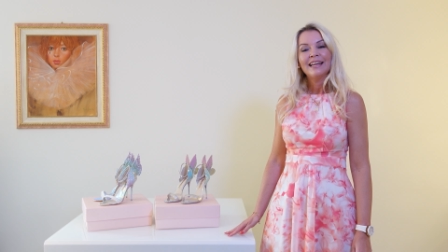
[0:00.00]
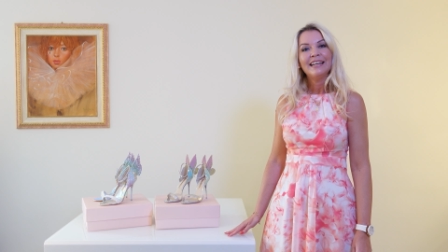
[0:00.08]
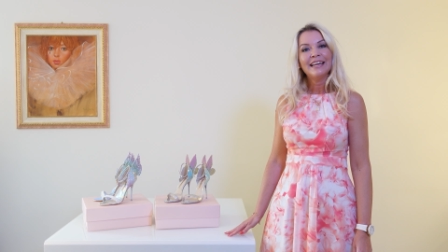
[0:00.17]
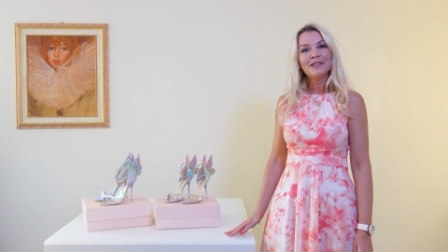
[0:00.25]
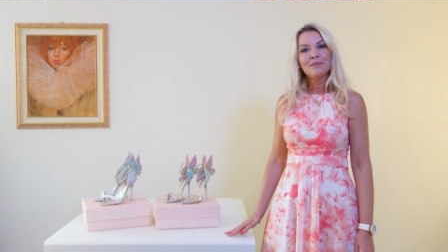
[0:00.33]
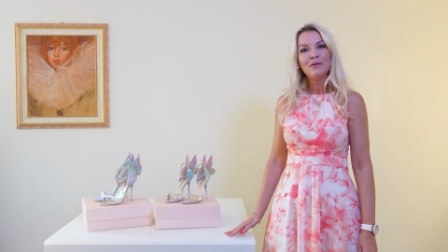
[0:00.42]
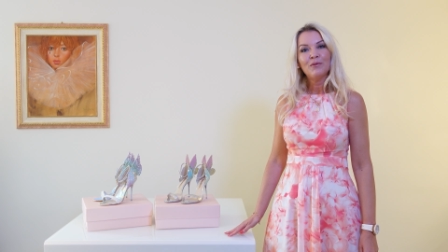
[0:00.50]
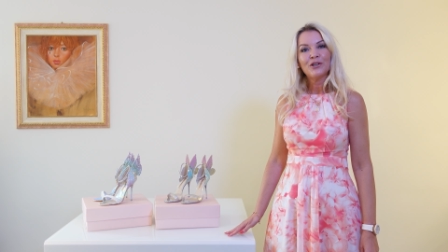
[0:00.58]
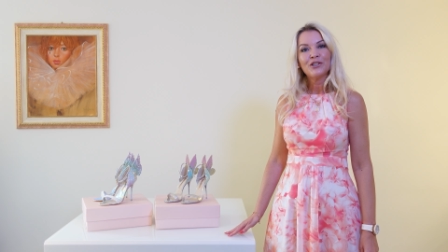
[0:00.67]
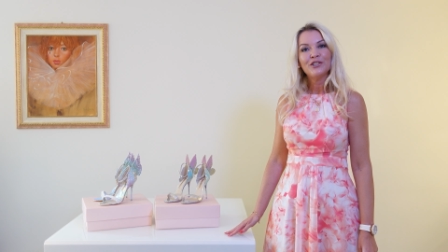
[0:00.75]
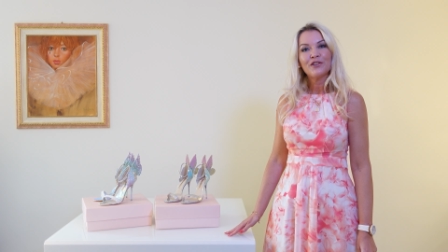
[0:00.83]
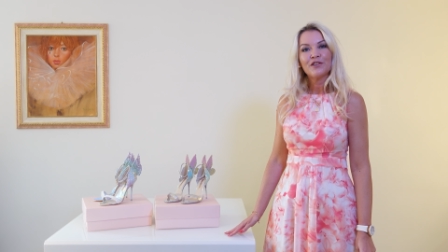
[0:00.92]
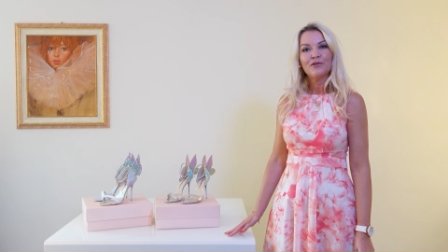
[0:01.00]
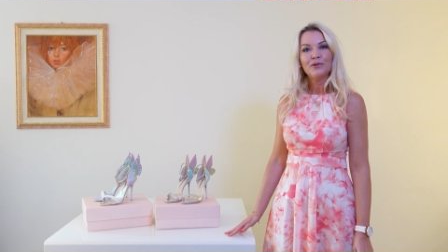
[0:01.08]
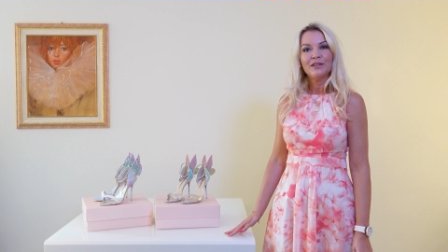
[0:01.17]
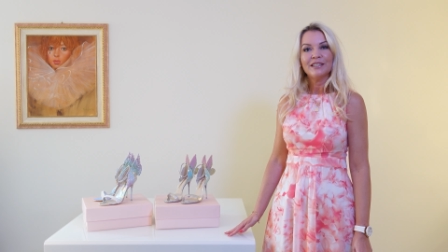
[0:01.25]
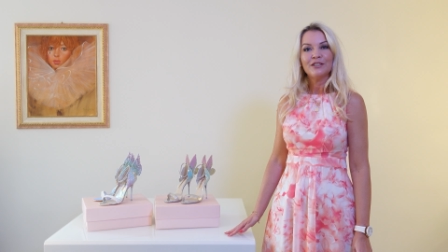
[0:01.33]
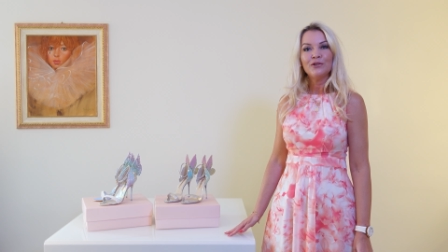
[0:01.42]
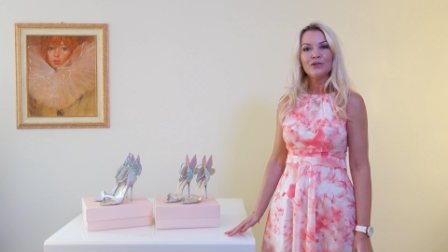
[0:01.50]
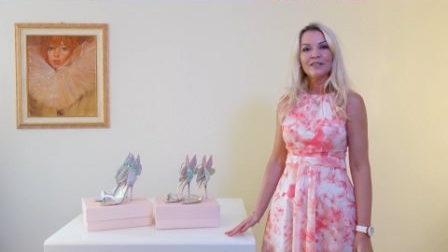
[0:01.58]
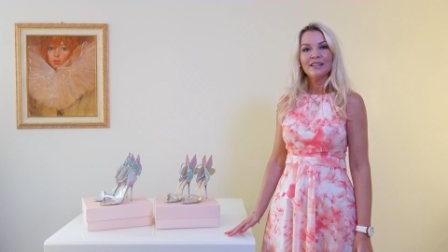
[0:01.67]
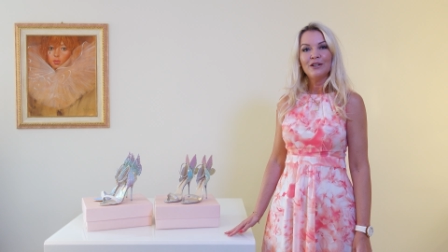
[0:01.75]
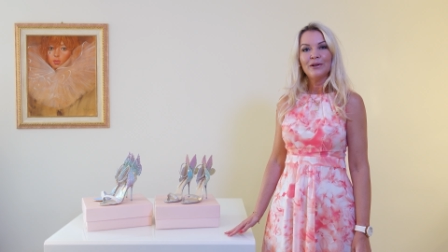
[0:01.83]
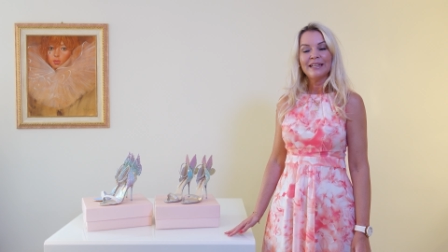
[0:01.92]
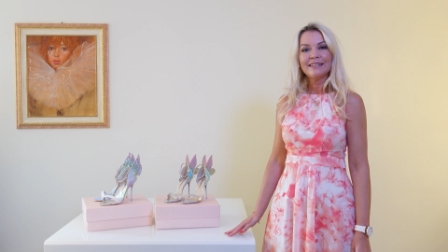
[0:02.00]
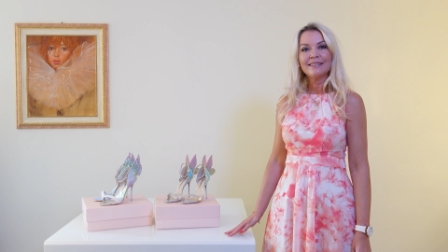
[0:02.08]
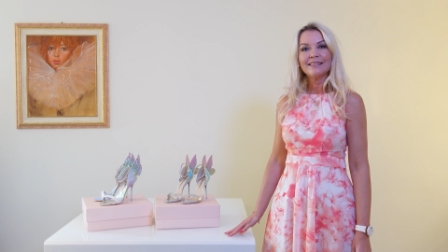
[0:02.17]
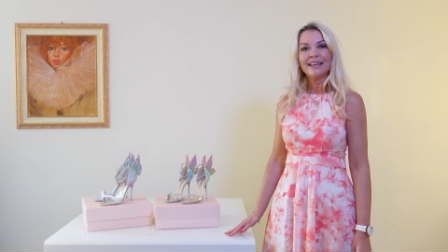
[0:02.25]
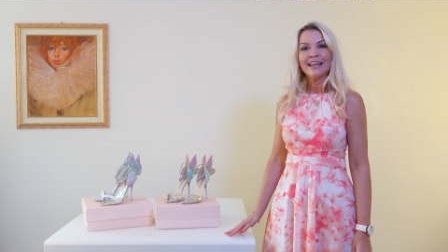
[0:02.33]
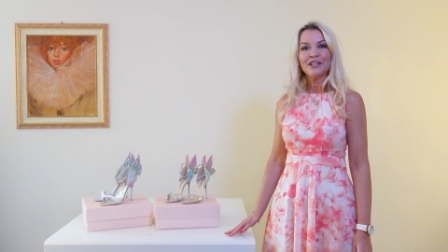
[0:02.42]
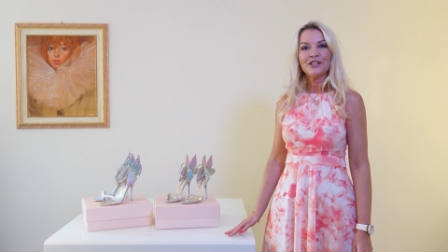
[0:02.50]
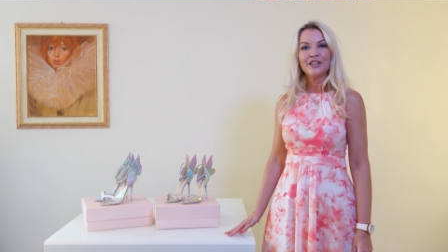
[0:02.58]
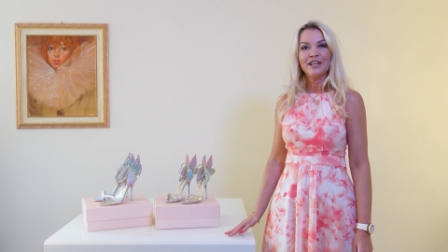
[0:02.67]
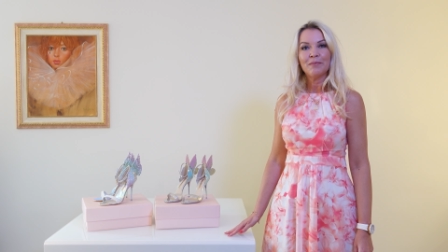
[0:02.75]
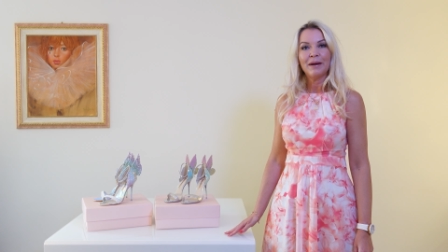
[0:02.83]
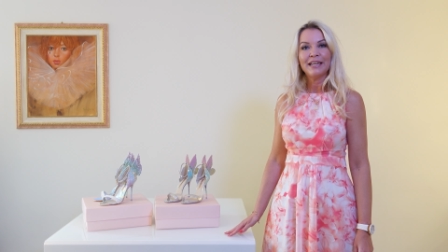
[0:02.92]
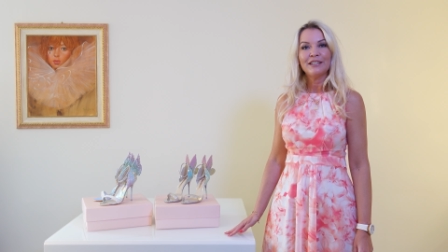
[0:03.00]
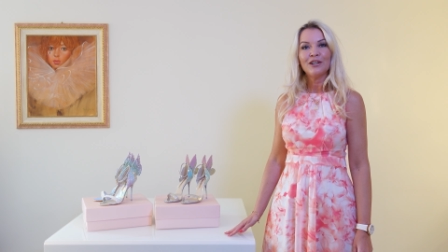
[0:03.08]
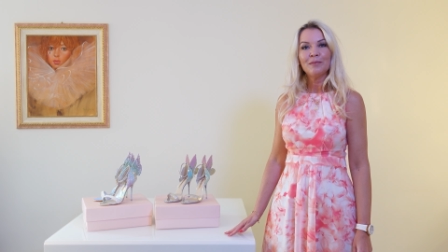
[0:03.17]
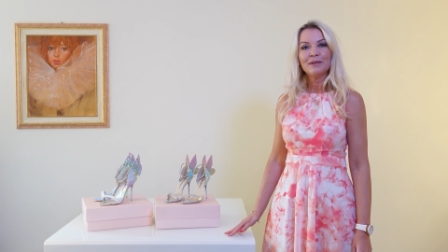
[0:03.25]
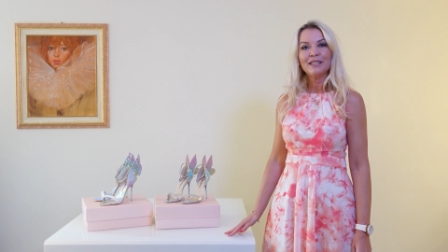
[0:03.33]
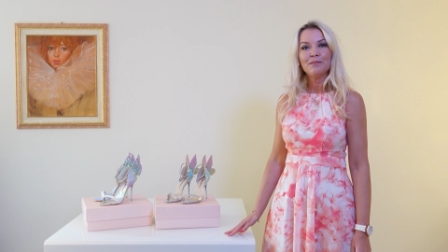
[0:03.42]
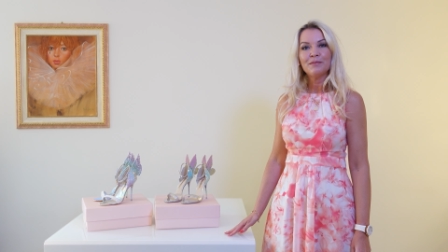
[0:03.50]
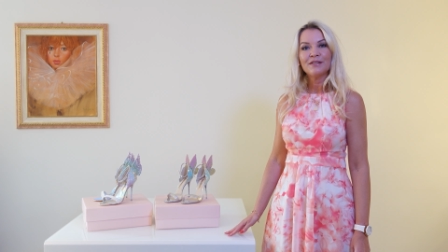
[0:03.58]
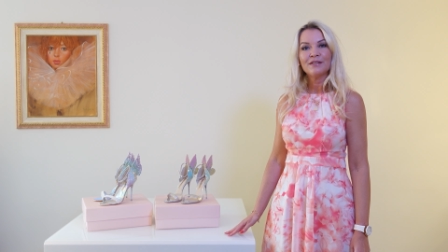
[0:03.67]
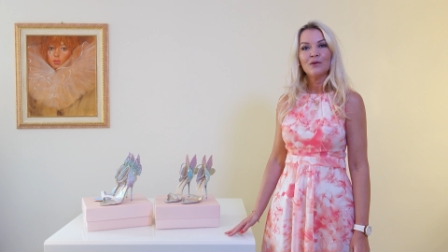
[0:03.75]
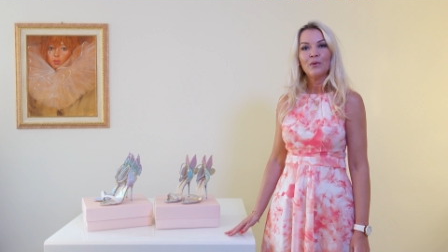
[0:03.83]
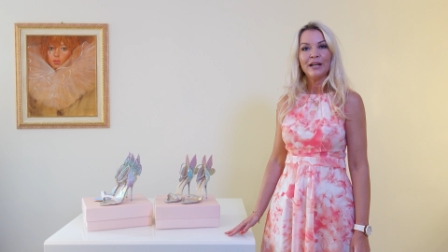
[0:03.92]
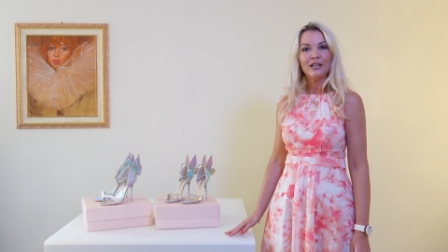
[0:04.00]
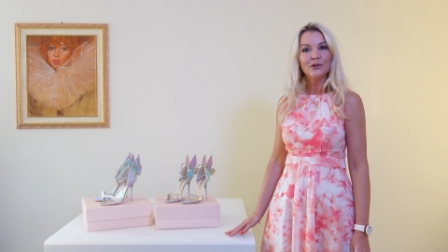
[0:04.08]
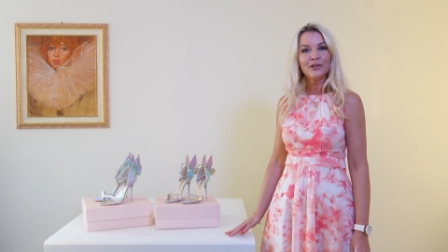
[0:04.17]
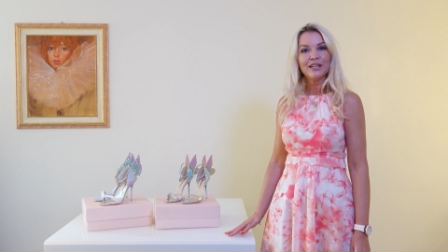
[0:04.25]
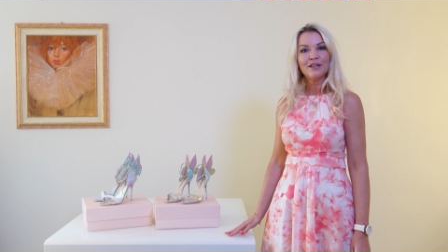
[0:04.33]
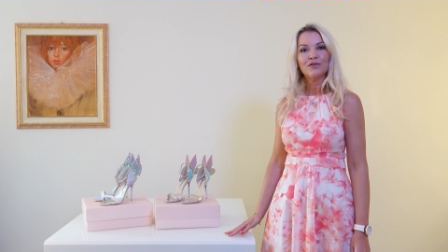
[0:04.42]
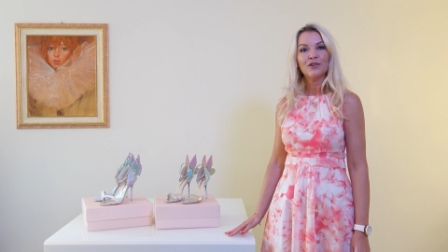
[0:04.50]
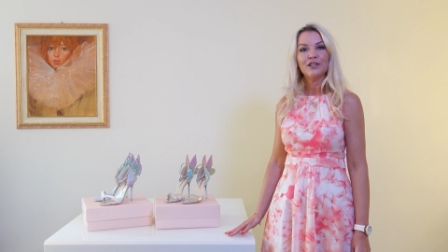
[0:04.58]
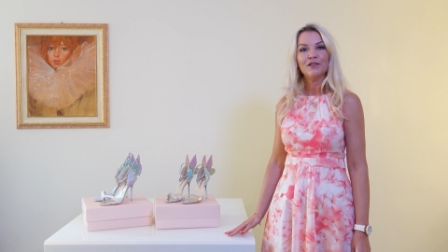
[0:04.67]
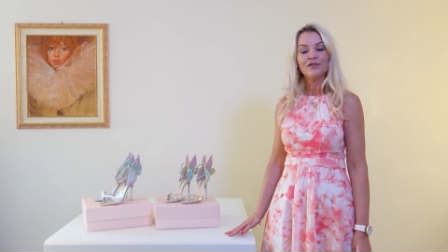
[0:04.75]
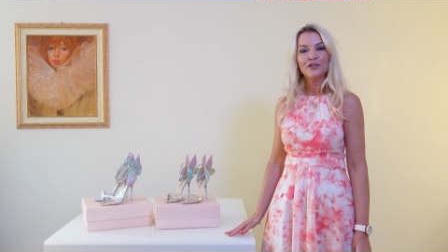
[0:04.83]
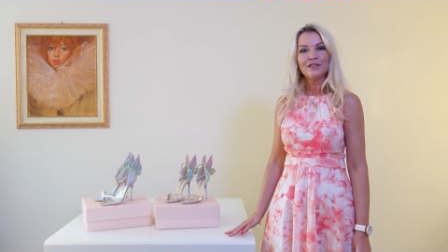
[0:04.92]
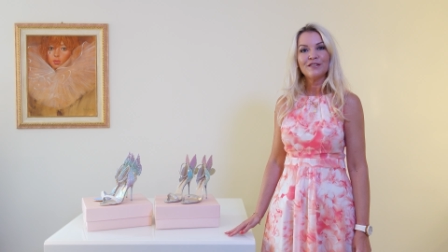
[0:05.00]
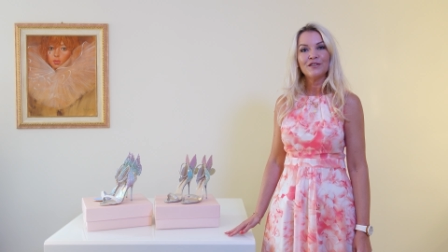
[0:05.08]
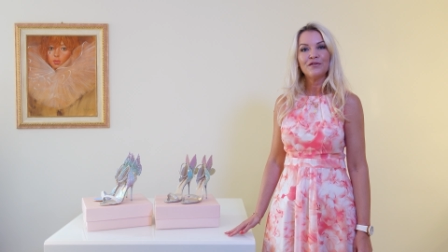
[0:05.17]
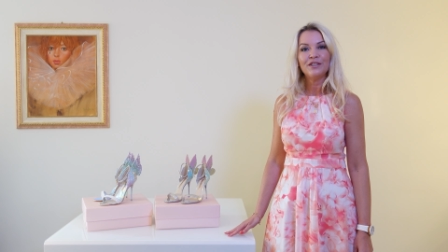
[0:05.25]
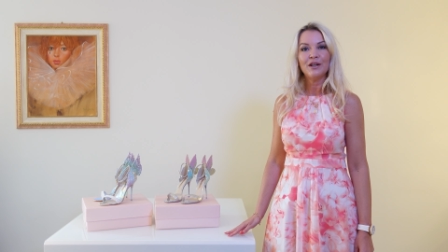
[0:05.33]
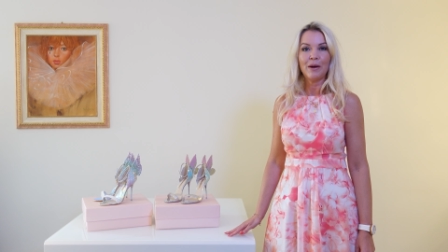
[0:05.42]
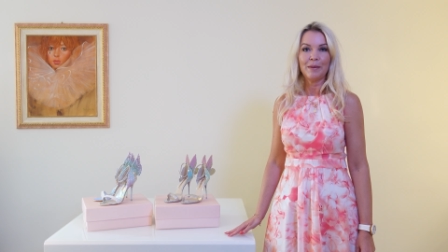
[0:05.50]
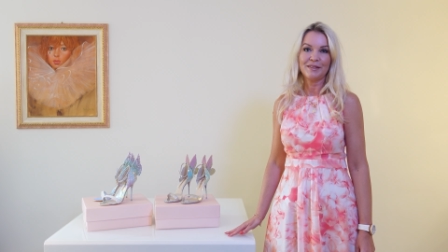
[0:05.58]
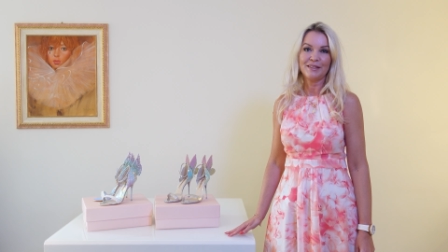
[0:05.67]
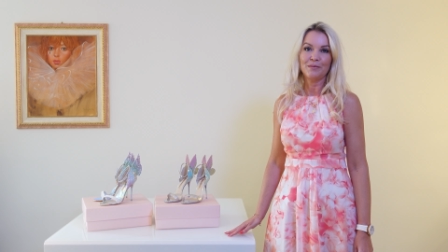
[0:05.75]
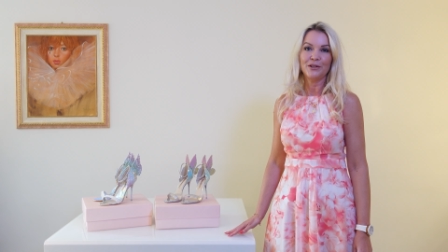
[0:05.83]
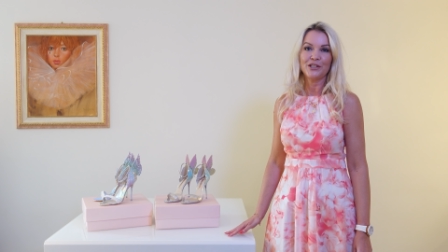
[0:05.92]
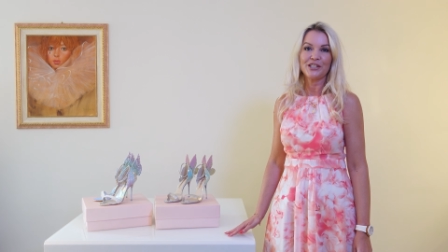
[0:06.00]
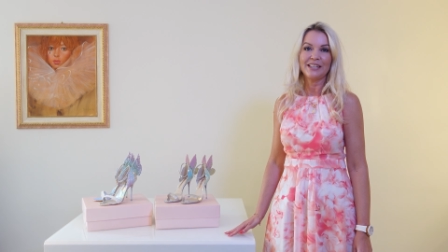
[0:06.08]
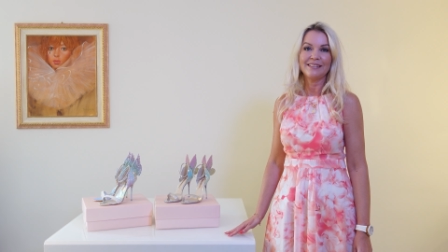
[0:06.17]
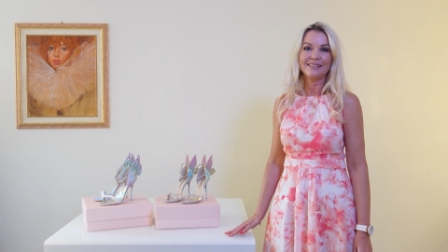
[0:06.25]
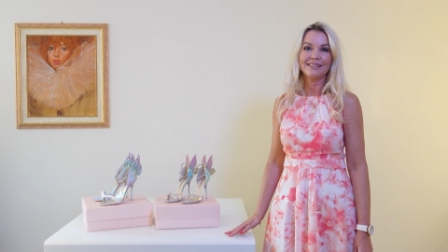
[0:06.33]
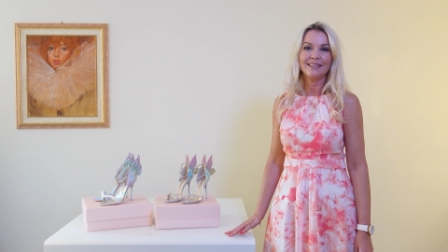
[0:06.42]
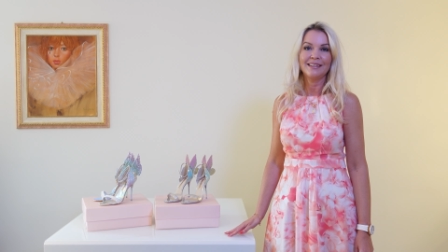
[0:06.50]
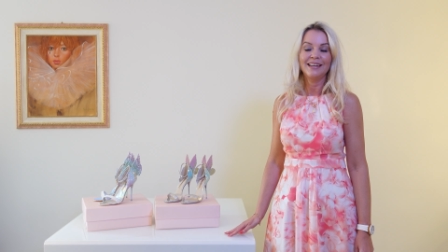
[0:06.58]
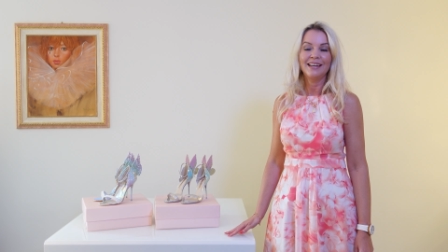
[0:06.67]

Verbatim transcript: Let me walk you through the two silhouettes and share my top tips when looking for your first Sophia Webster purchase.